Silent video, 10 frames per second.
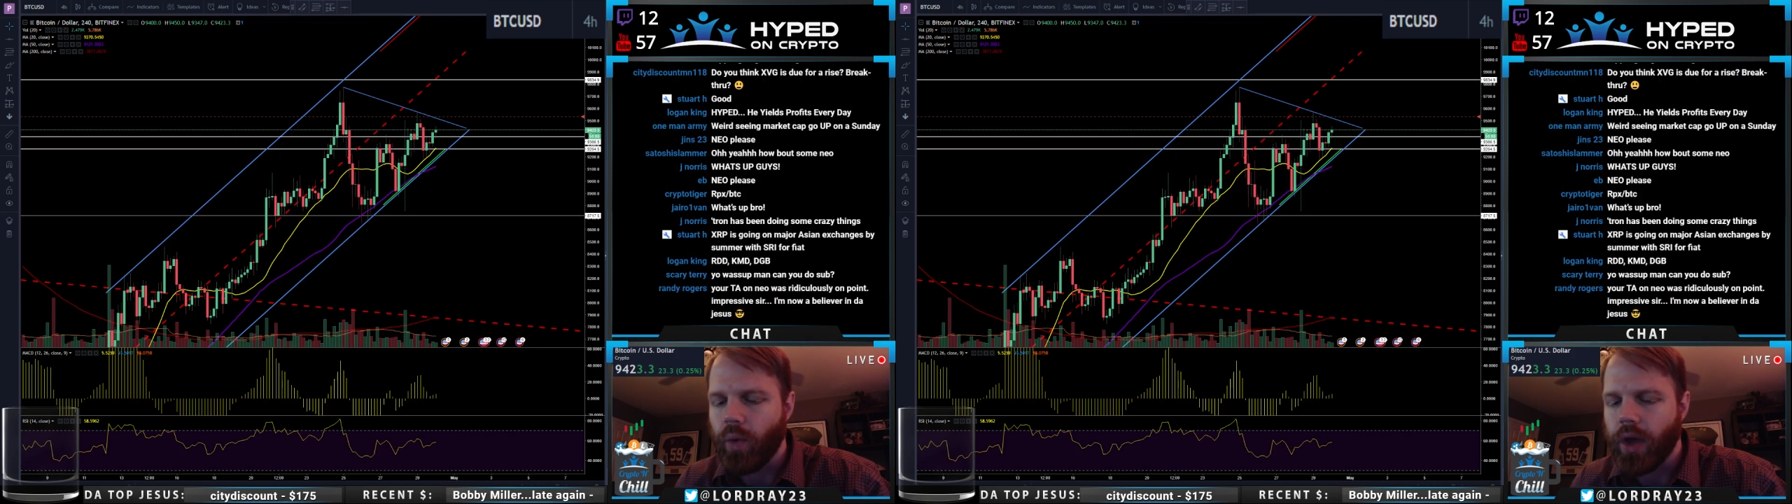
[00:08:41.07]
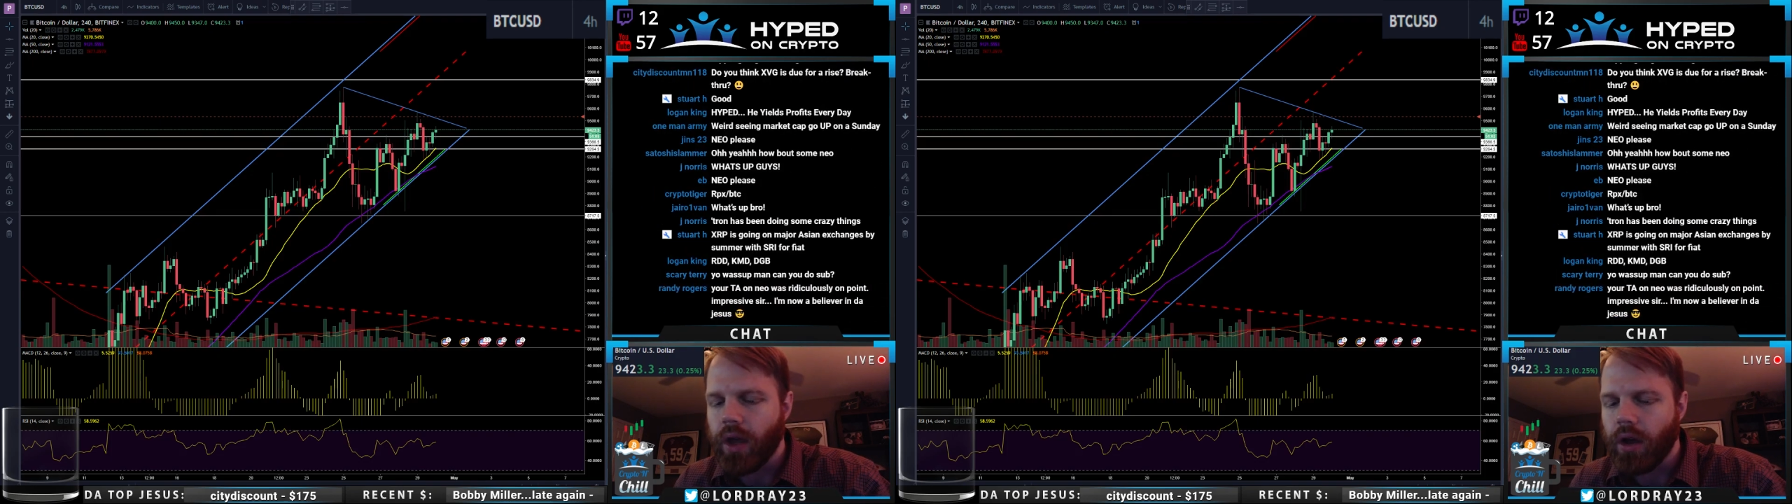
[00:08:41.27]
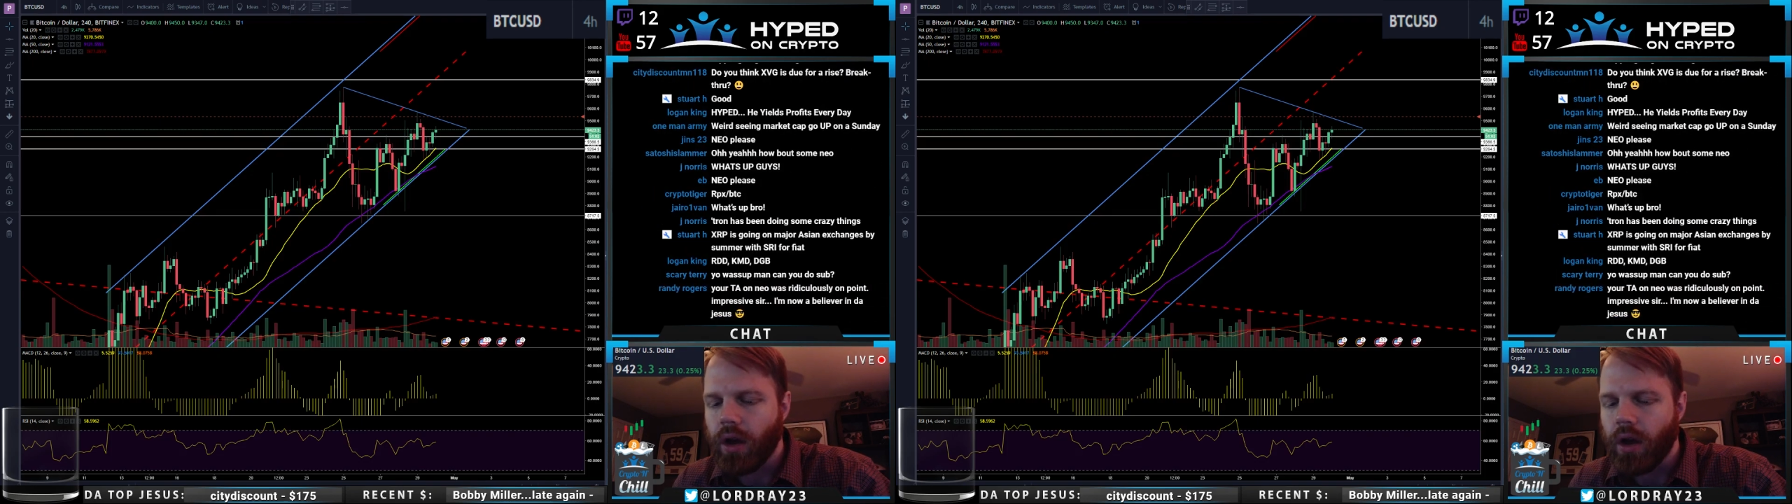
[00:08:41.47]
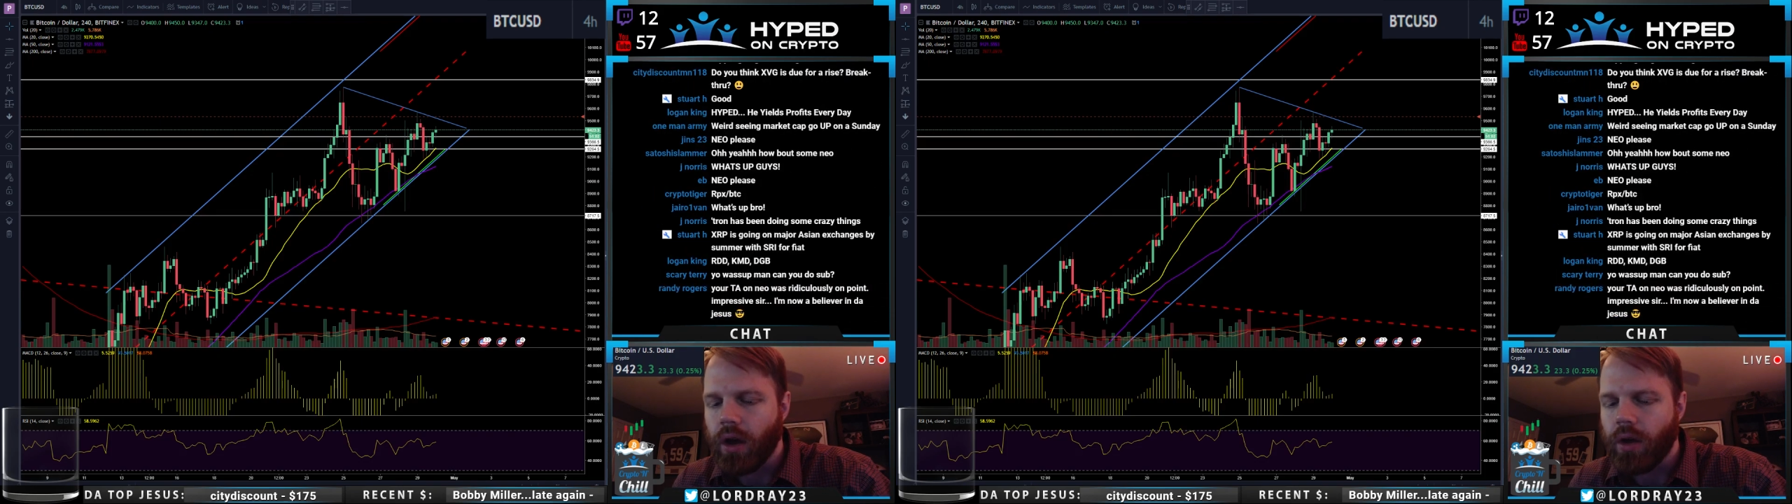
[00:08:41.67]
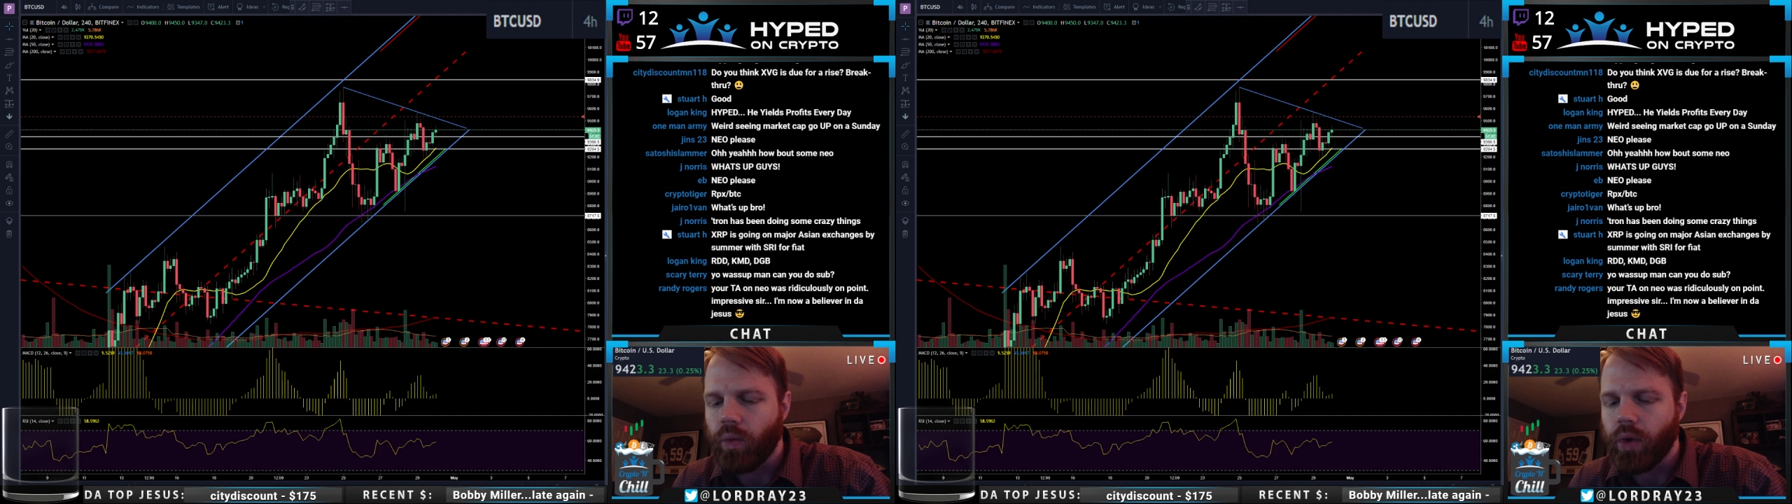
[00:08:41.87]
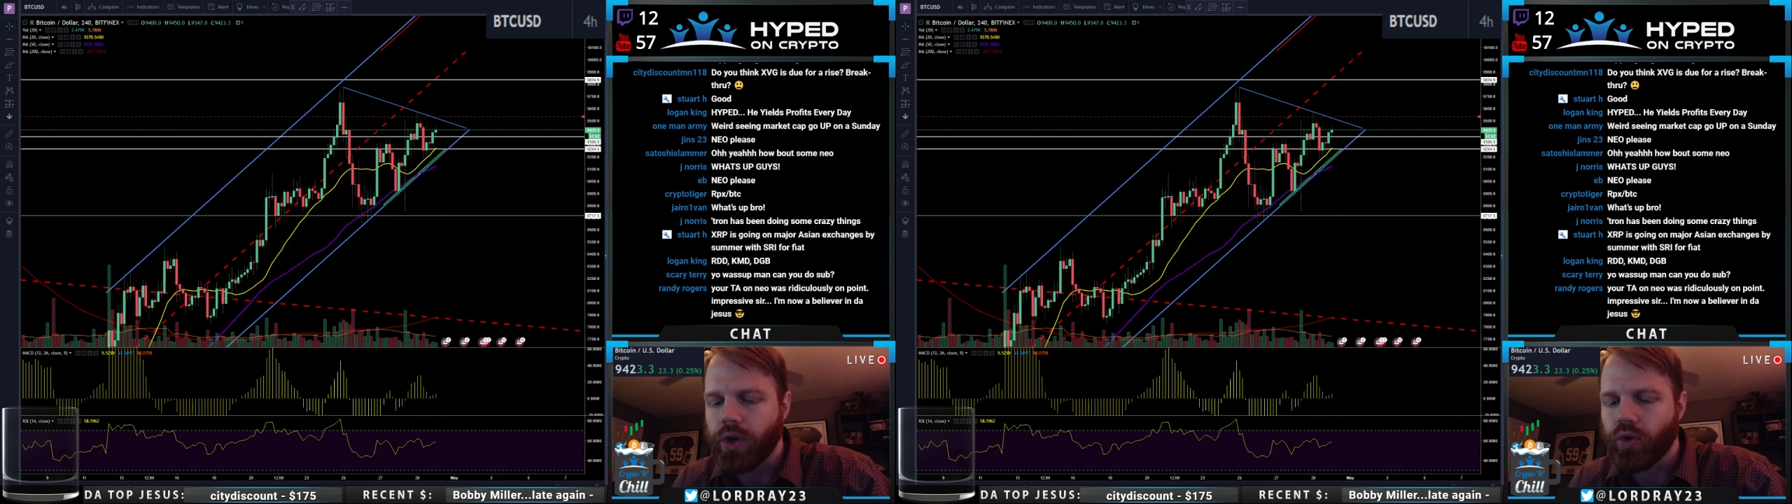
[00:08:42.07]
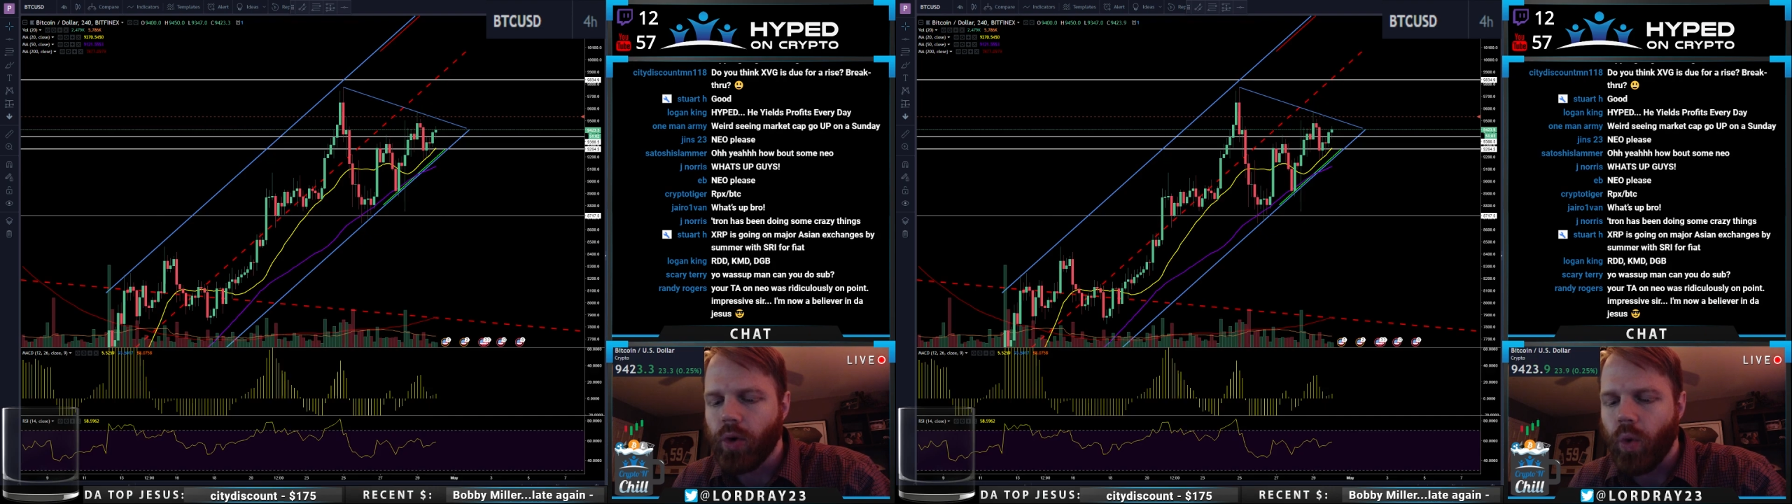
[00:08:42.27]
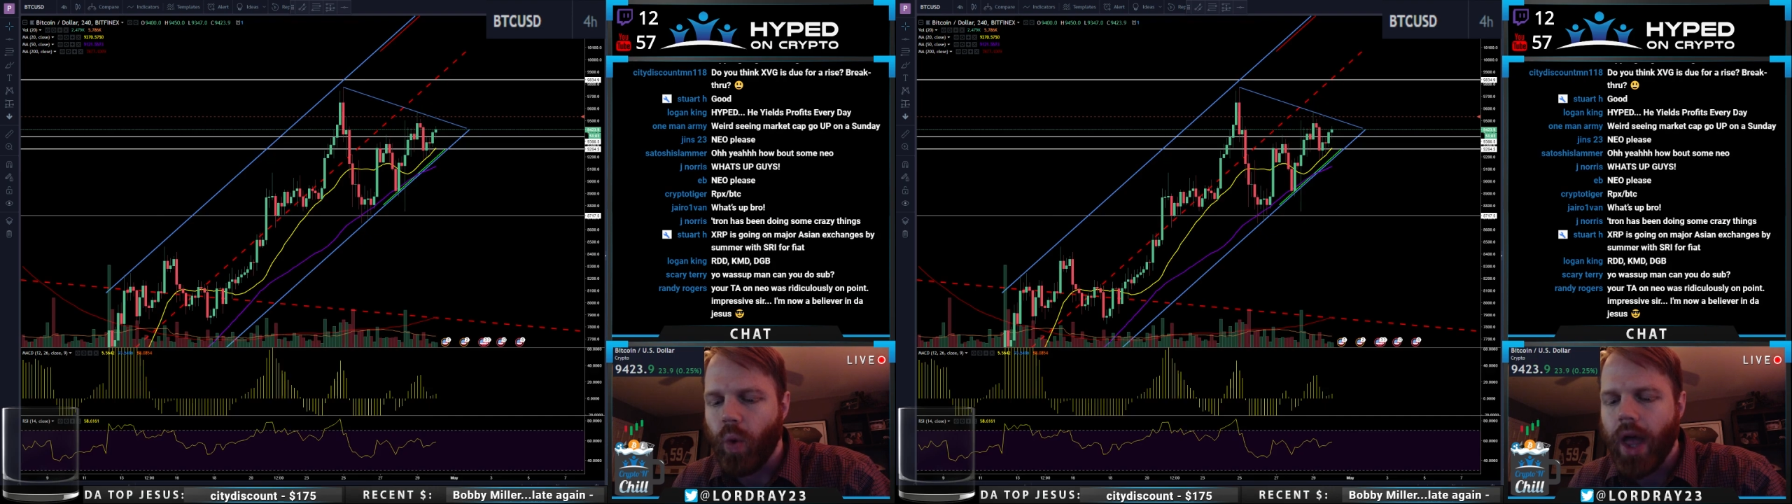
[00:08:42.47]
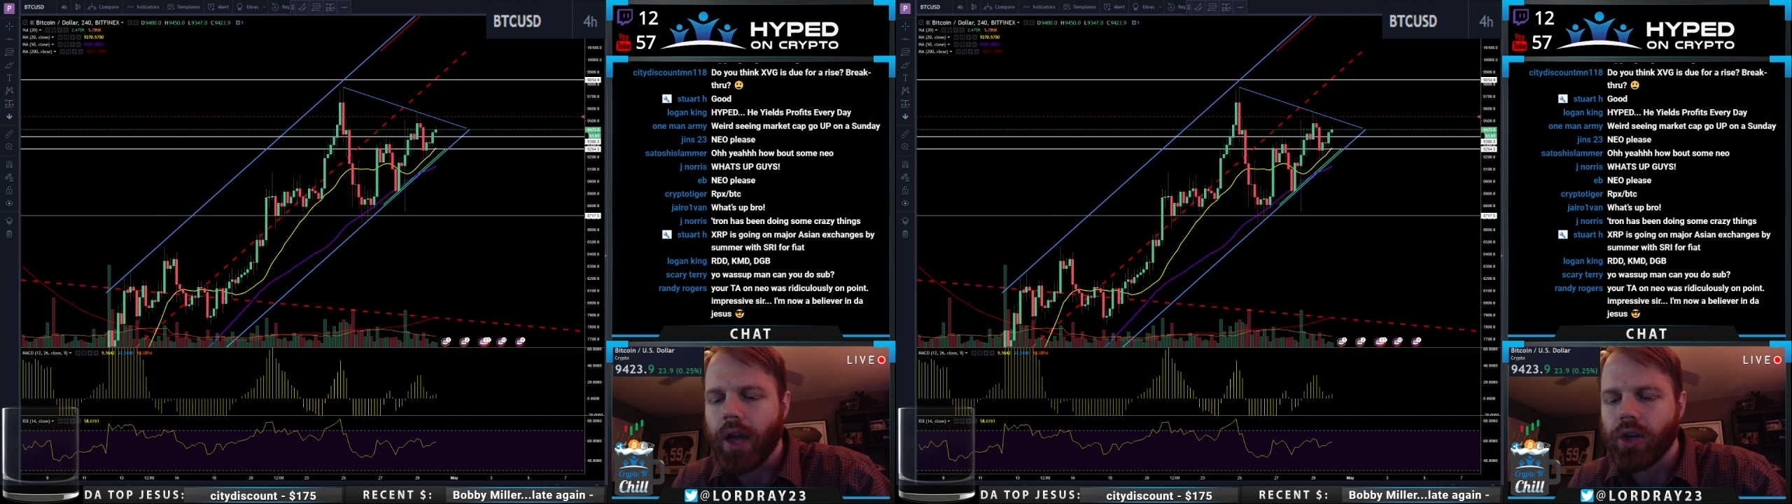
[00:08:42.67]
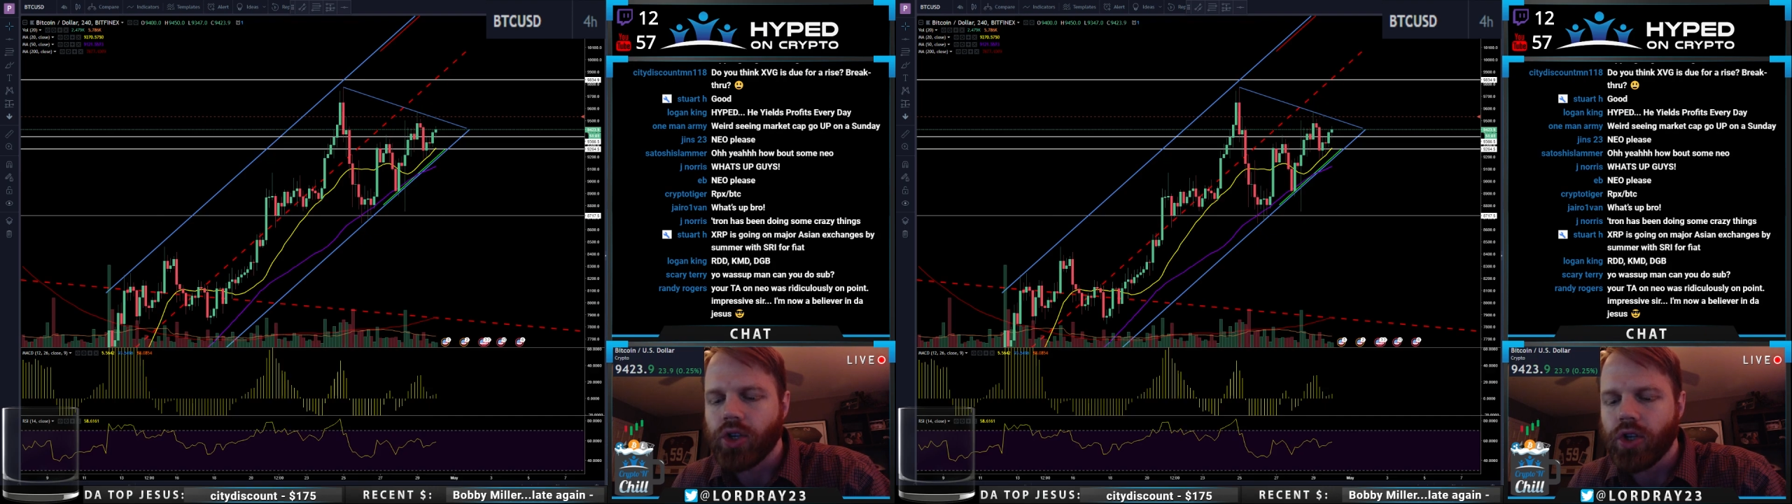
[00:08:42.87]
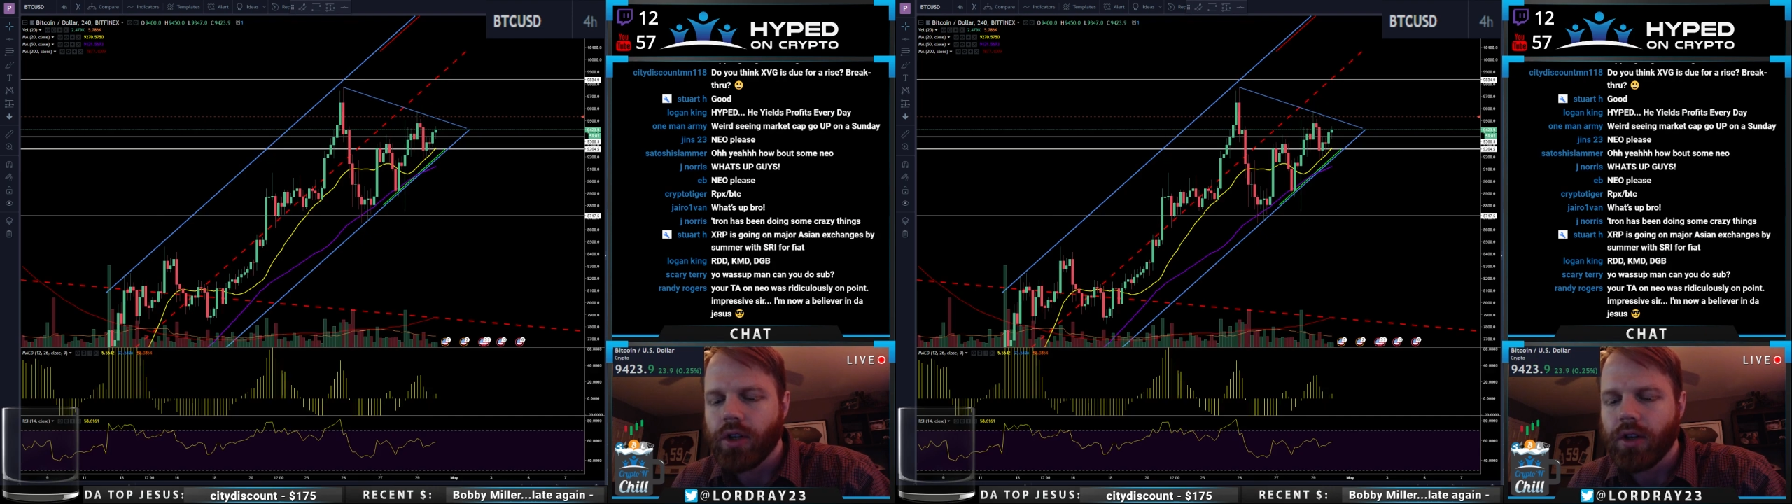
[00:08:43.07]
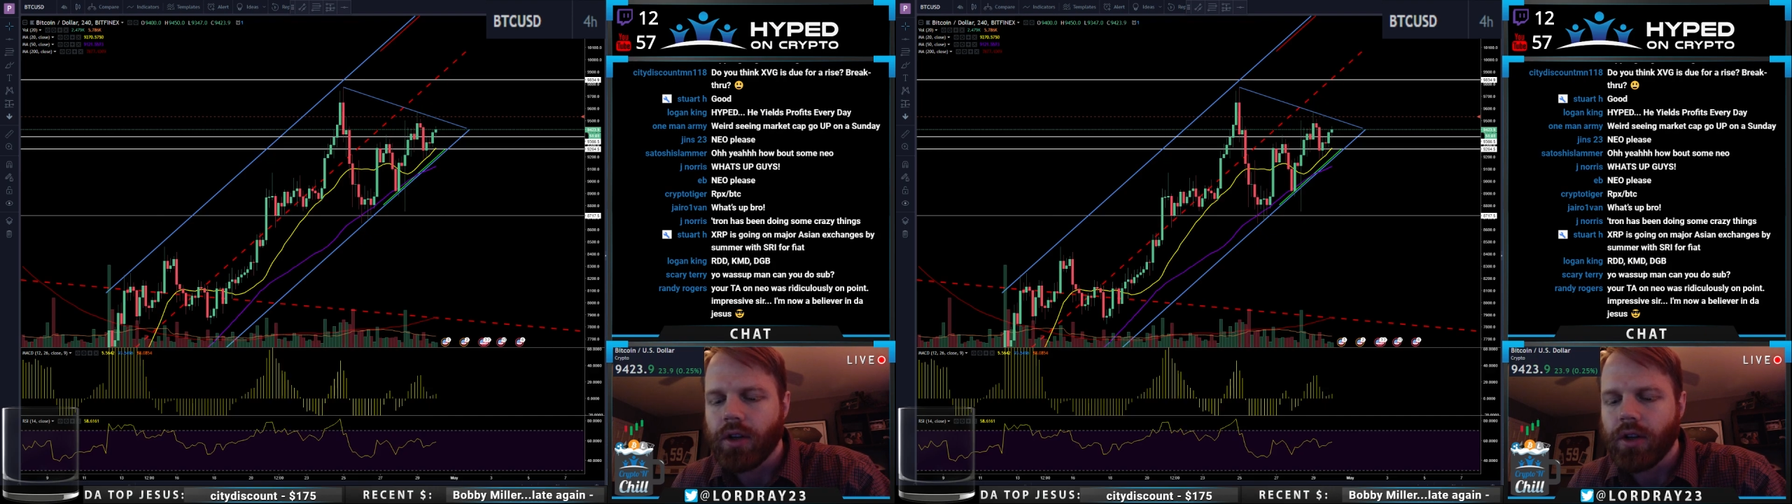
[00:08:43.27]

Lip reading: we drew a wedge,